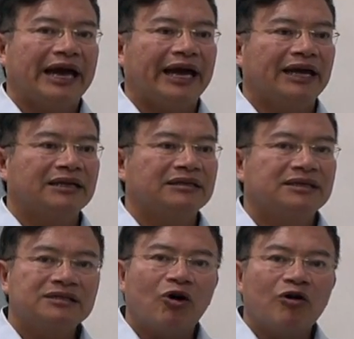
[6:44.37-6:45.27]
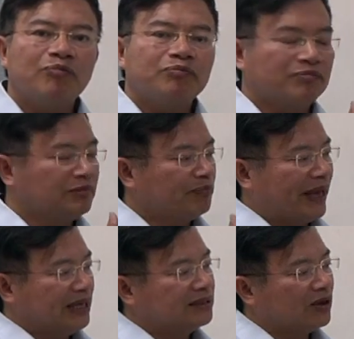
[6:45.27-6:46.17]
And this all
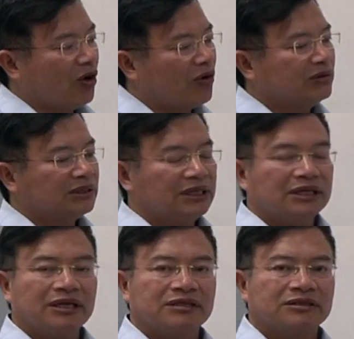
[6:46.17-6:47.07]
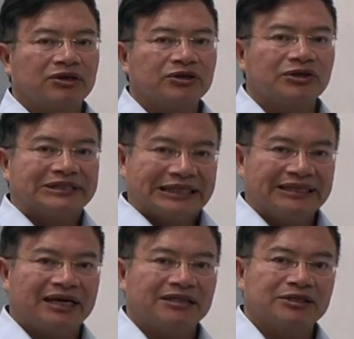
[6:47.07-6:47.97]
based on the historical
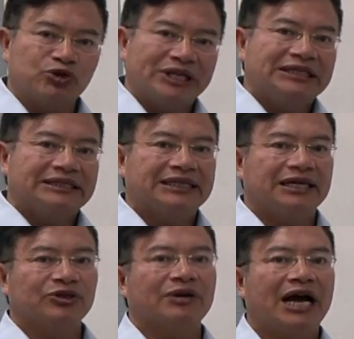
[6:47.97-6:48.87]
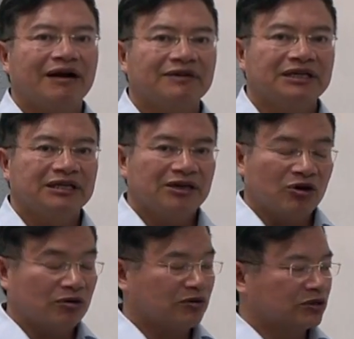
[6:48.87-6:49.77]
data, the training data you have,
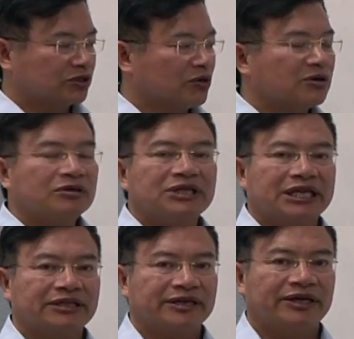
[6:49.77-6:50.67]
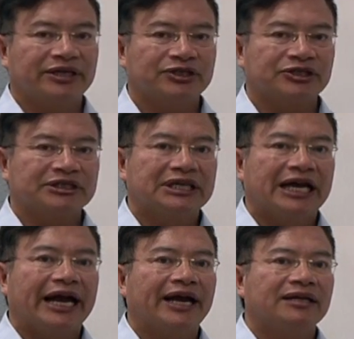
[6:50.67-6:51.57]
or so-called categorization.
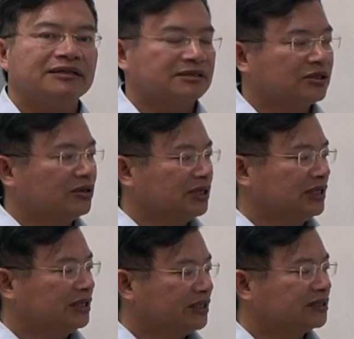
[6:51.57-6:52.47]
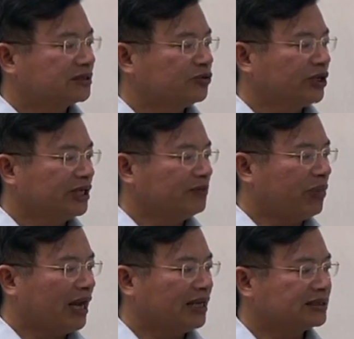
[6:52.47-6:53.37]
And so this really
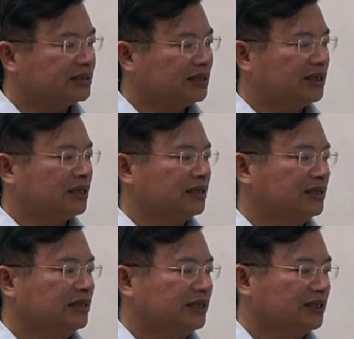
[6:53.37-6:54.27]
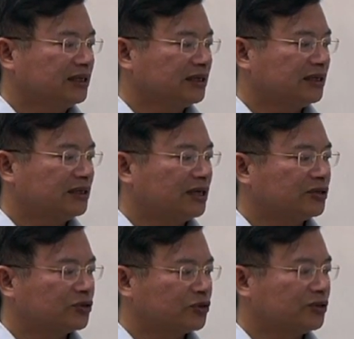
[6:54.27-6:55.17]
plays uh, in a lot
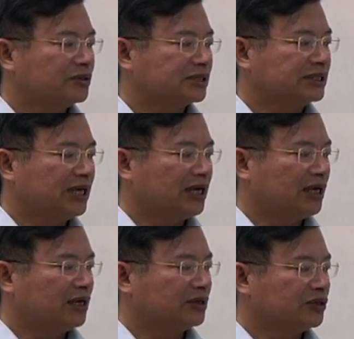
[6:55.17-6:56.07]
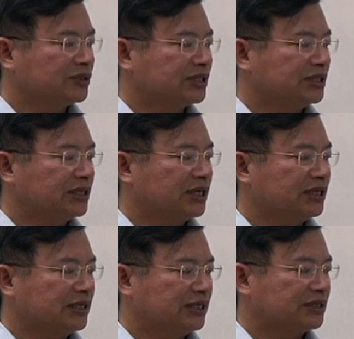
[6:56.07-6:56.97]
of roles uh, using
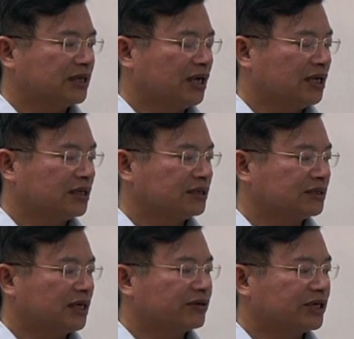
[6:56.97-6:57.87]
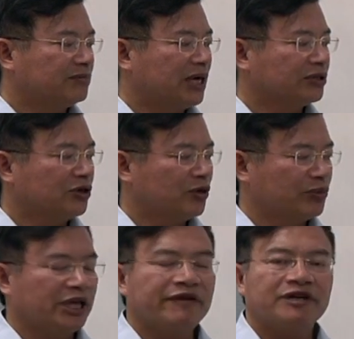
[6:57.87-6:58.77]
the uh, surrogate model or
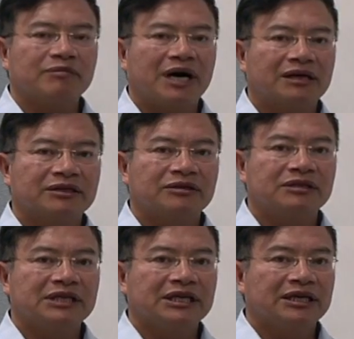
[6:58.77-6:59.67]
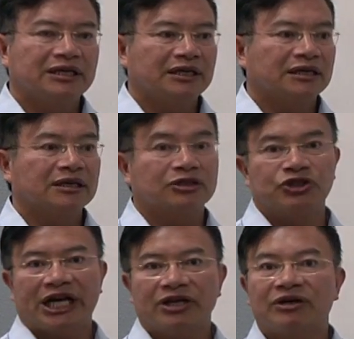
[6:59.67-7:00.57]
behavior model in
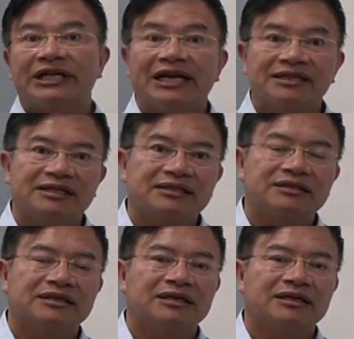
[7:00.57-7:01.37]
channel analysis